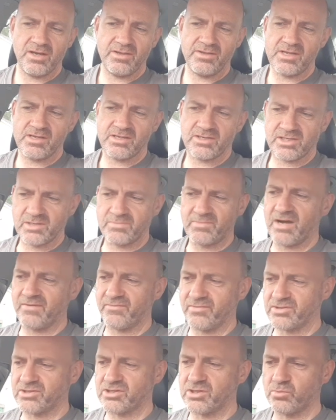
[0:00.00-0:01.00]
And there's some
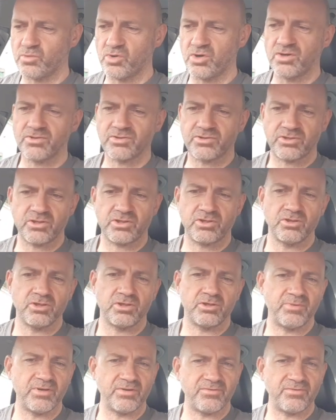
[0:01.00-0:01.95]
others that weren't so good,